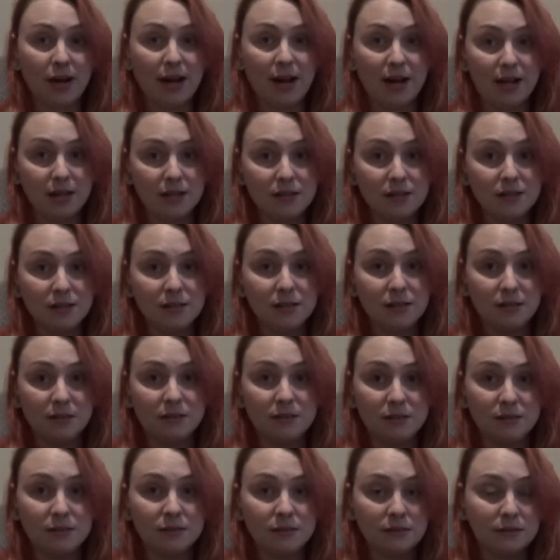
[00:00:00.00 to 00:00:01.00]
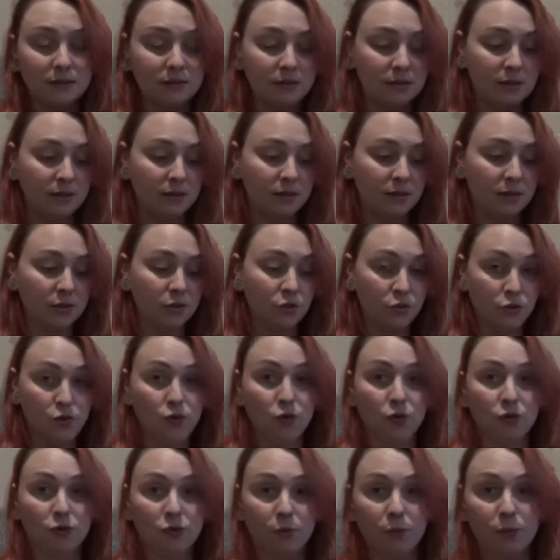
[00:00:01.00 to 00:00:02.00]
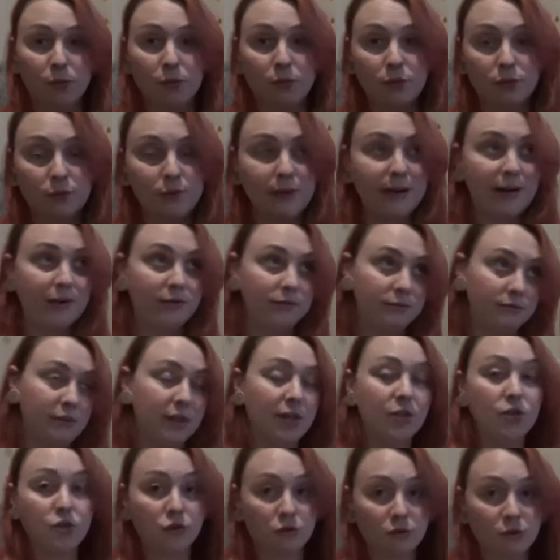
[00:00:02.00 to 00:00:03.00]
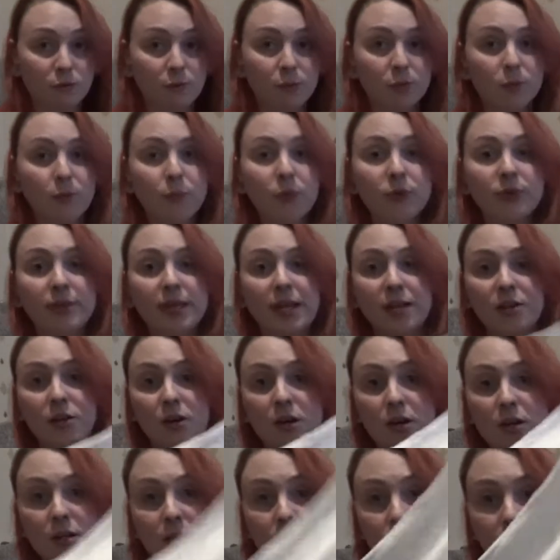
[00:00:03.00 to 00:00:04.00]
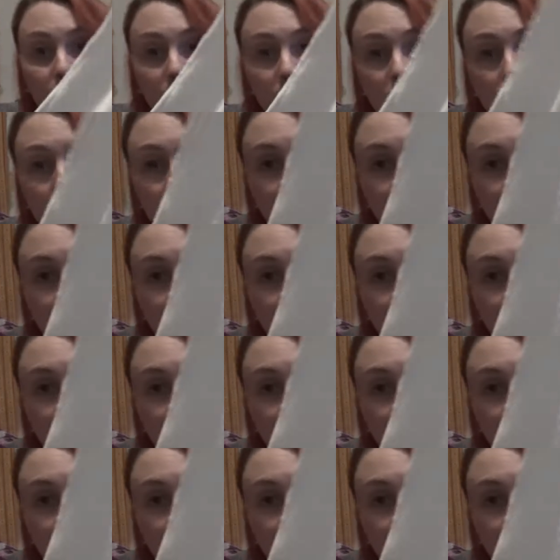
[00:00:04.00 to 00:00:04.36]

as durable. Well, they're durable, but they're not as